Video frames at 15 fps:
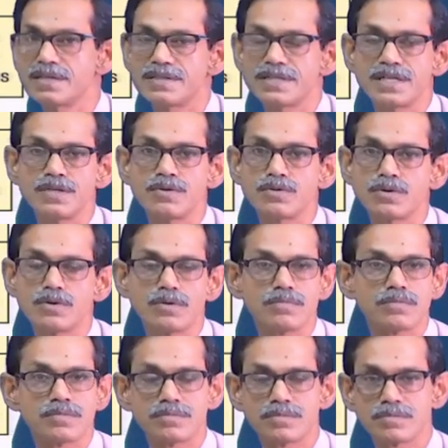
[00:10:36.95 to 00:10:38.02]
then you
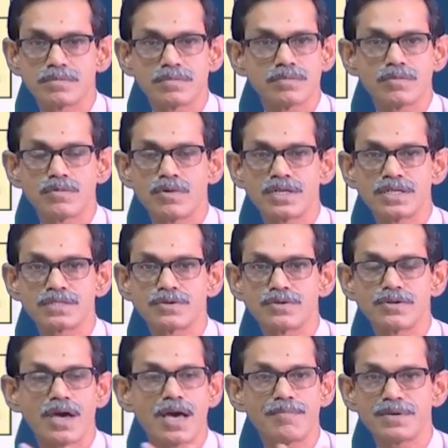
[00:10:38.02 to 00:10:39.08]
know what is
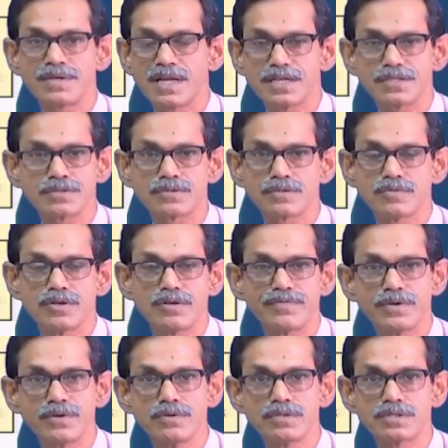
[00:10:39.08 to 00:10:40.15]
going to happen, lysosome will
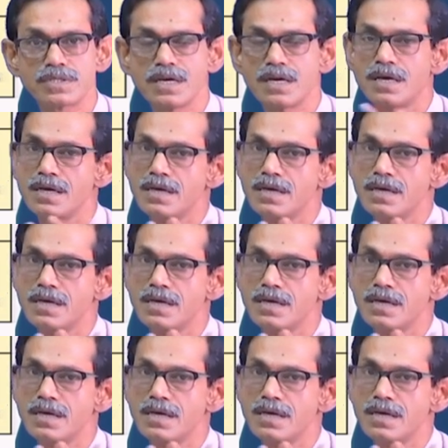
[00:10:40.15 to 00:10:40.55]
fuse,